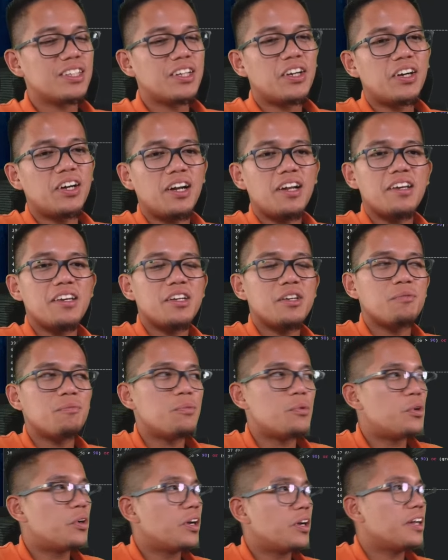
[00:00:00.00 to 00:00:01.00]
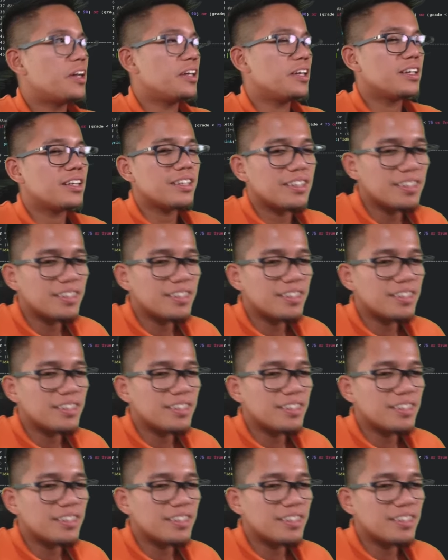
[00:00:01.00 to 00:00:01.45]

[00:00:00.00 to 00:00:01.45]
are like more like